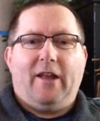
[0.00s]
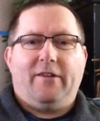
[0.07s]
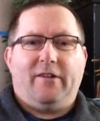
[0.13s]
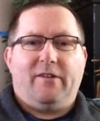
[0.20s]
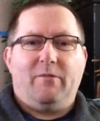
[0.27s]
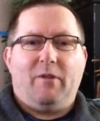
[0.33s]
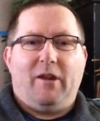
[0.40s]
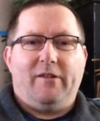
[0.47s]
It
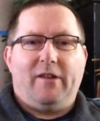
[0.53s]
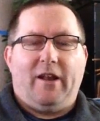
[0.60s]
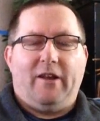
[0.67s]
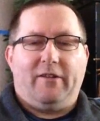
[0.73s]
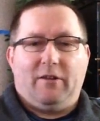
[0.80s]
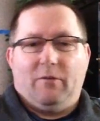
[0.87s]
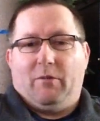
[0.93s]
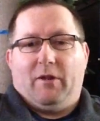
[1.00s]
just means that it's
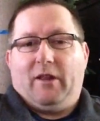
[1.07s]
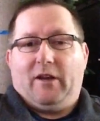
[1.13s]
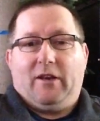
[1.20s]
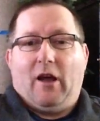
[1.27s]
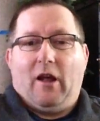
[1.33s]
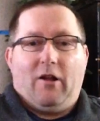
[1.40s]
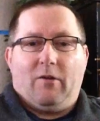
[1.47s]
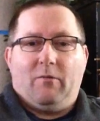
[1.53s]
completely
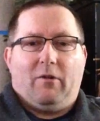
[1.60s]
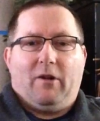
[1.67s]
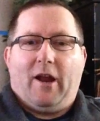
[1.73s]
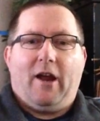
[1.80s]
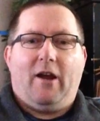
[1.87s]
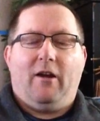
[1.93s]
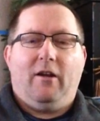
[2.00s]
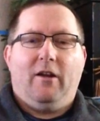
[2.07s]
tolerable
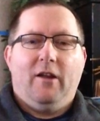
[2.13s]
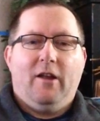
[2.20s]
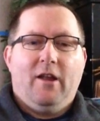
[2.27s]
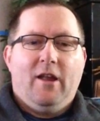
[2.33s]
now.